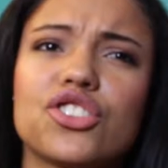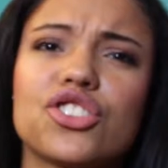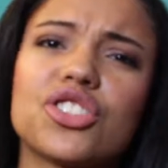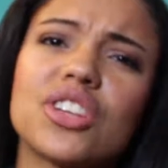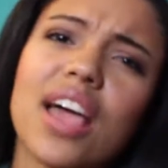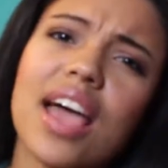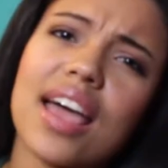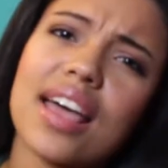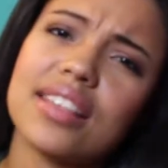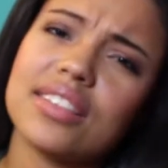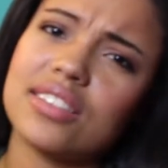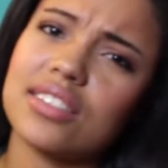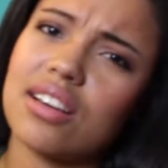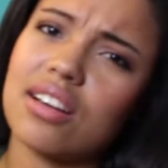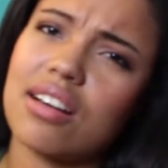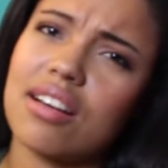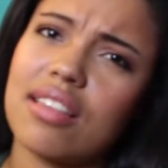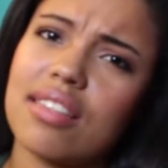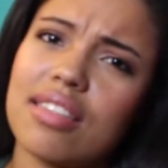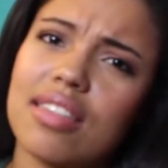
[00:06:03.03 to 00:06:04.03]
sheds
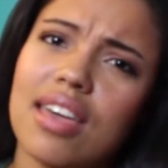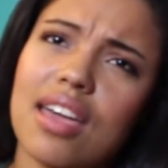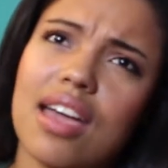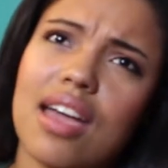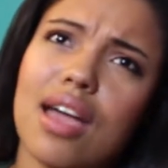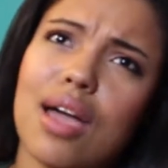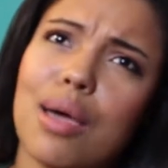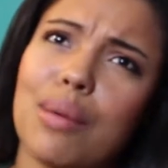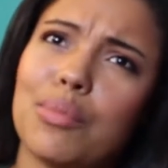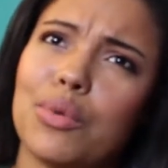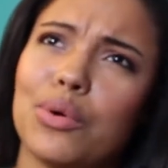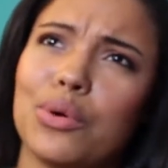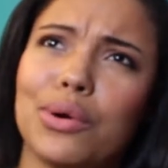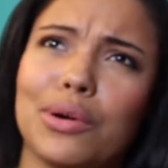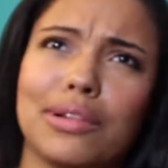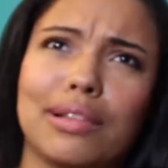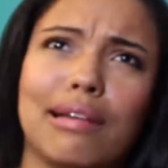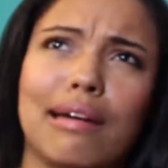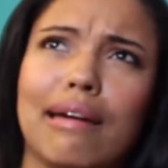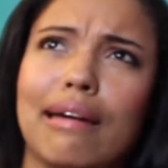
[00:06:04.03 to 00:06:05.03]
on them
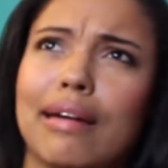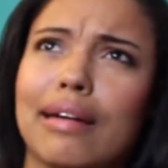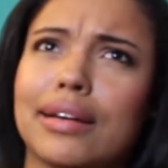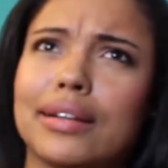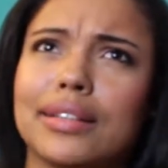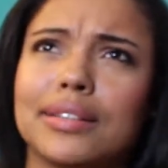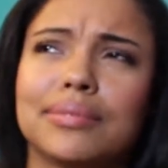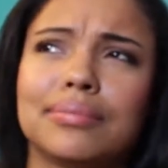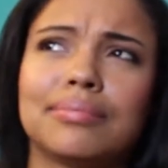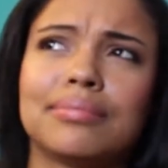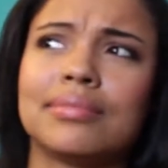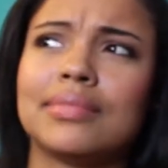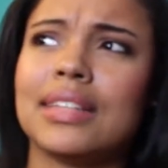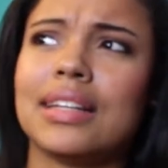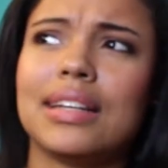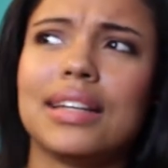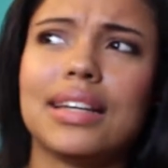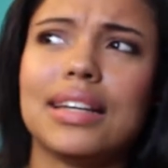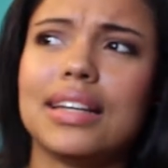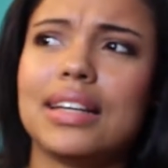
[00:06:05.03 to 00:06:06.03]
or like
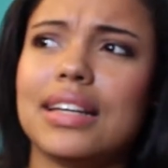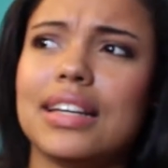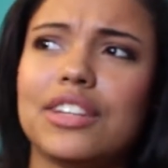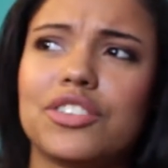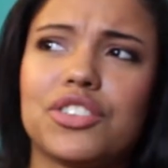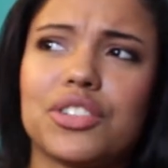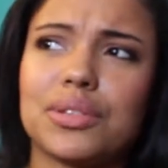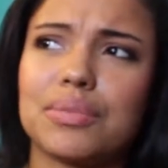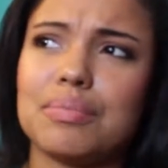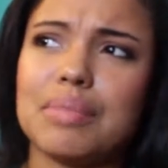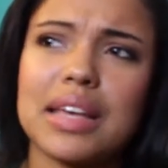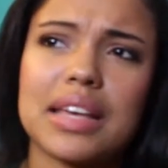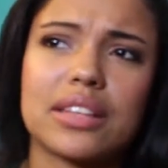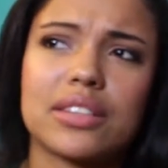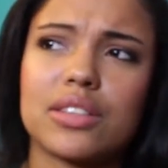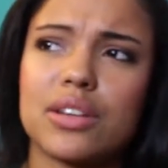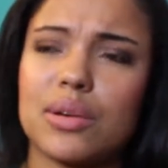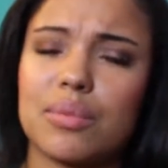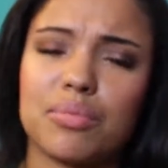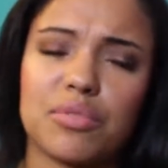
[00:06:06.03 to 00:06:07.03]
it just
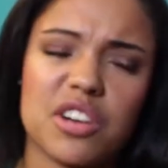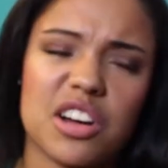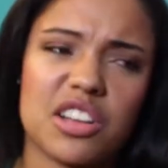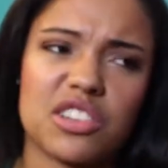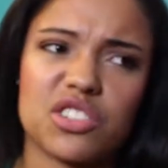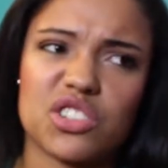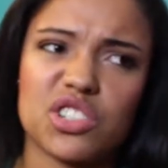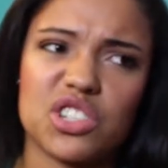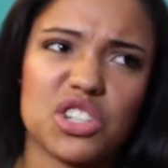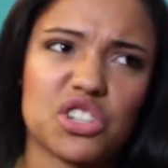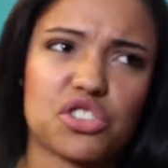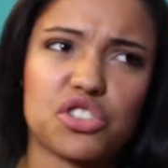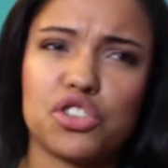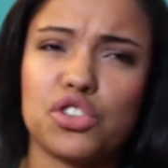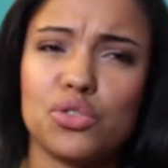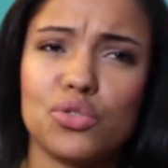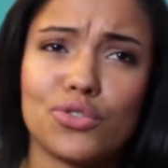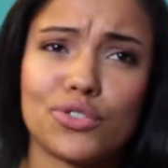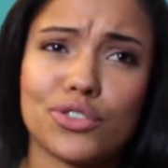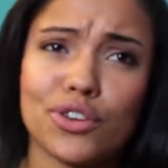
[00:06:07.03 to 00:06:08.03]
makes their bronzer look
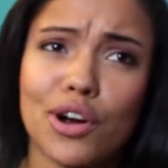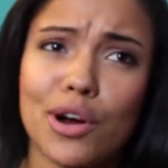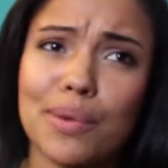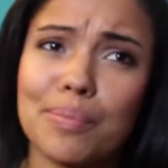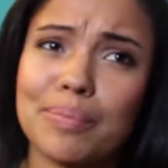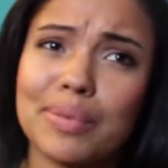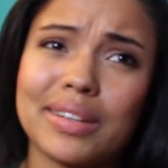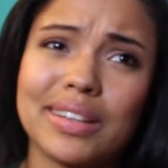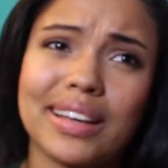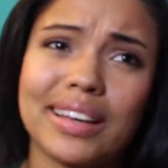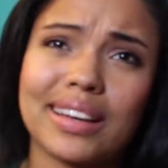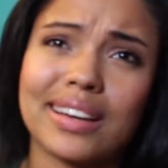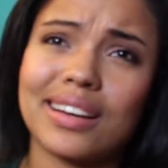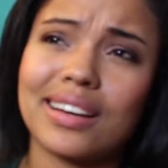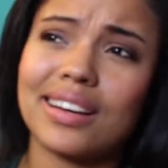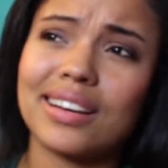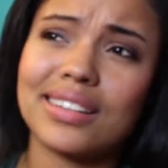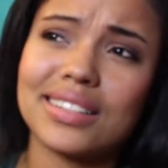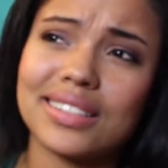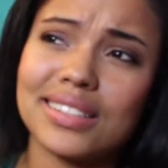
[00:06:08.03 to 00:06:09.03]
too sharp. But like,
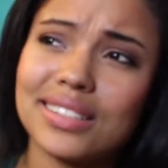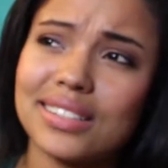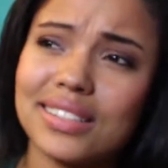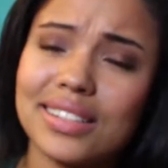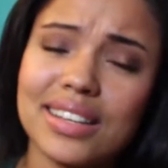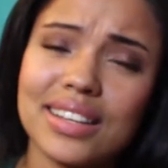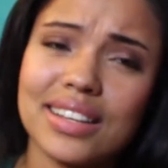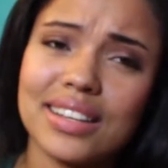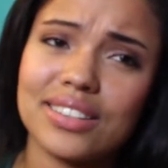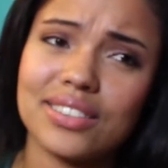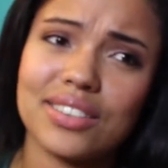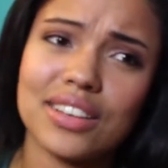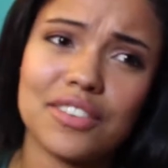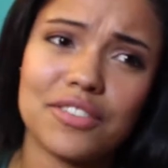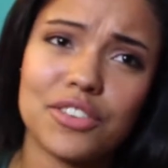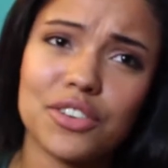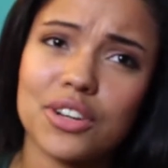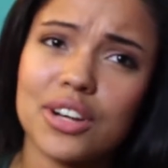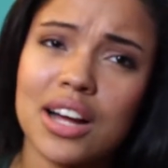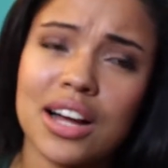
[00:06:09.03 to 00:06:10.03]
honestly,
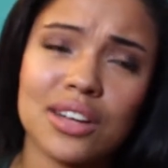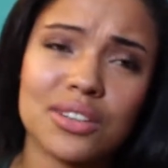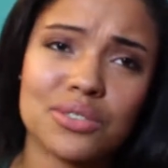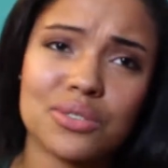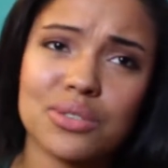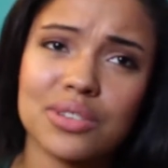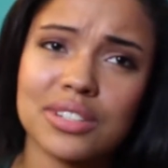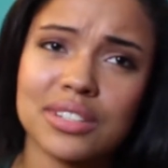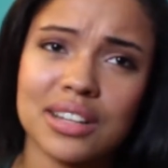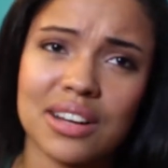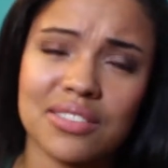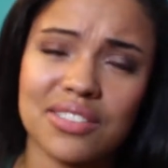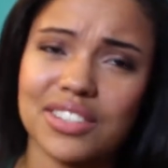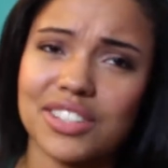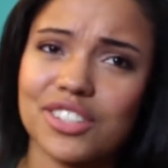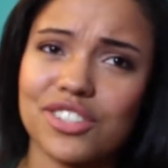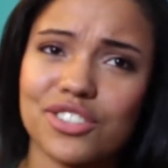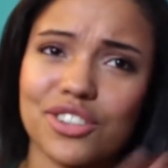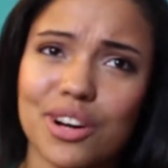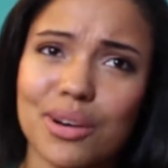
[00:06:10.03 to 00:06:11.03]
if your contour is not
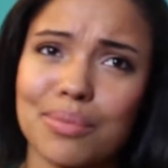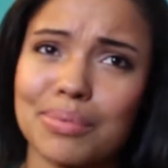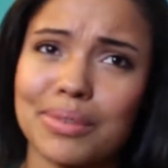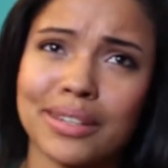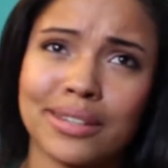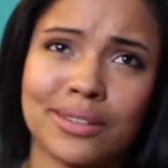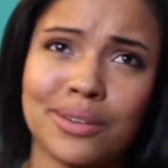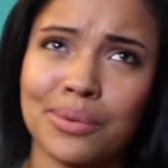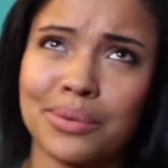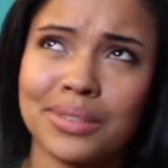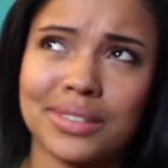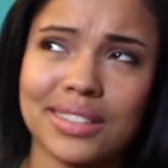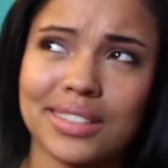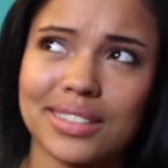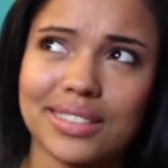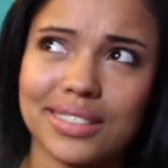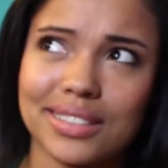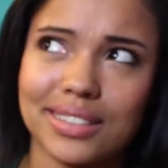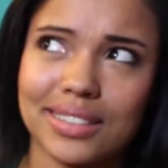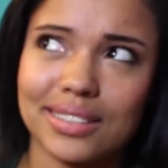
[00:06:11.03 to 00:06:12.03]
really sharp, like no one's
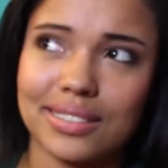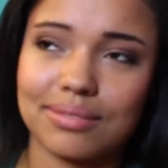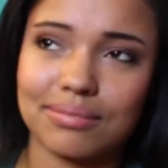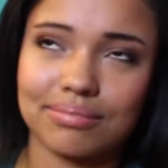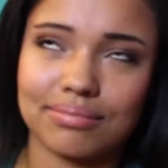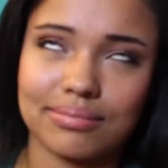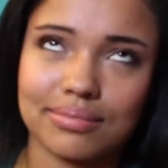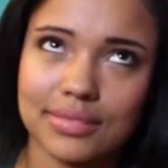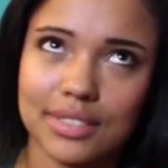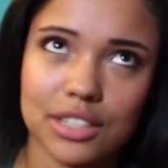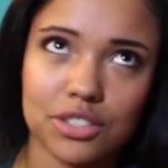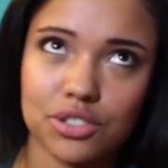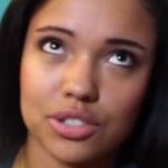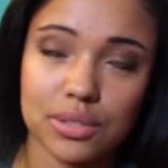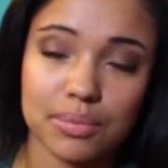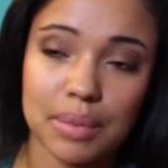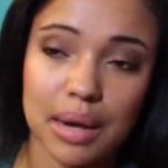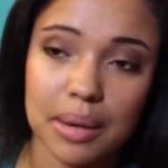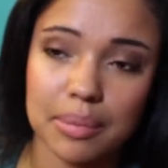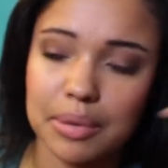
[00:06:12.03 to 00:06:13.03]
gonna see it. That's
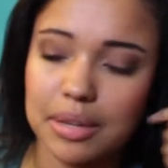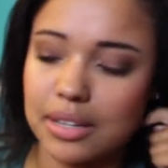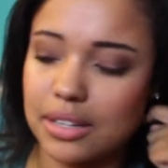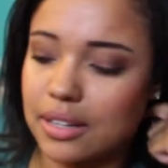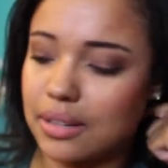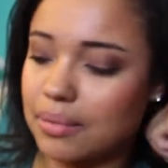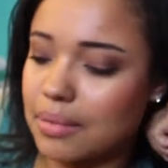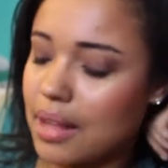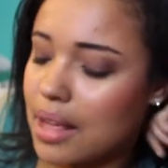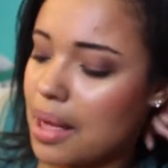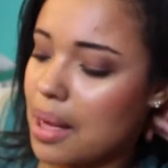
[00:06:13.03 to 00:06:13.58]
just my opinion.